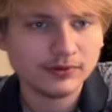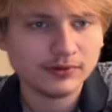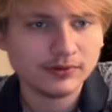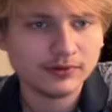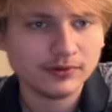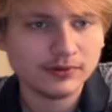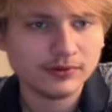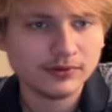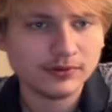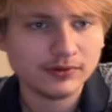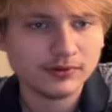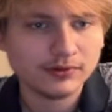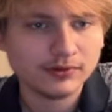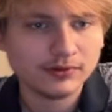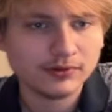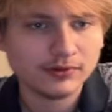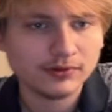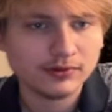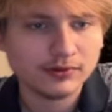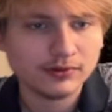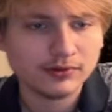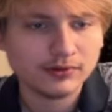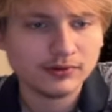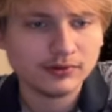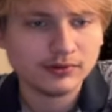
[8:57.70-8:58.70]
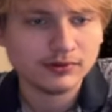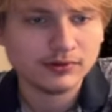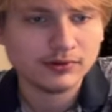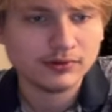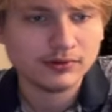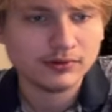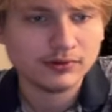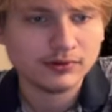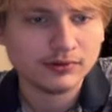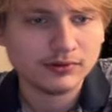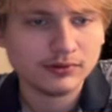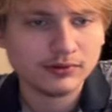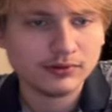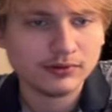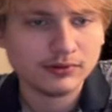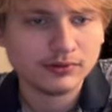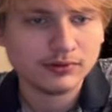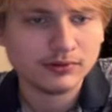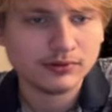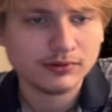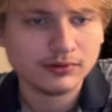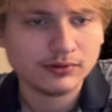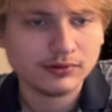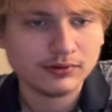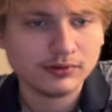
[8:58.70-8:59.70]

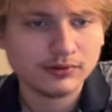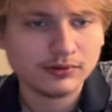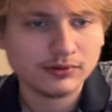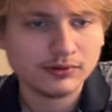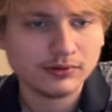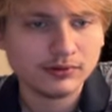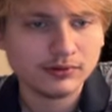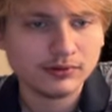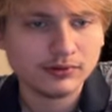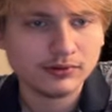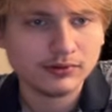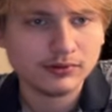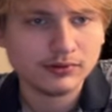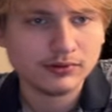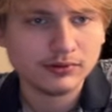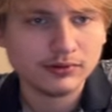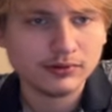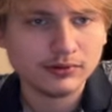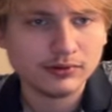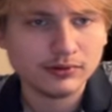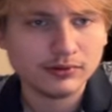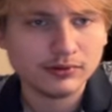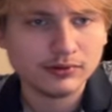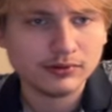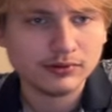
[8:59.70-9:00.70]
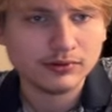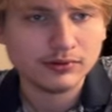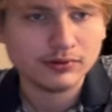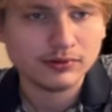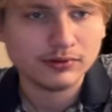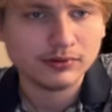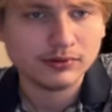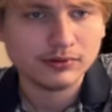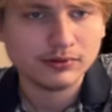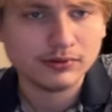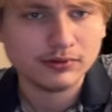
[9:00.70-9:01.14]
No one is speaking in this clip.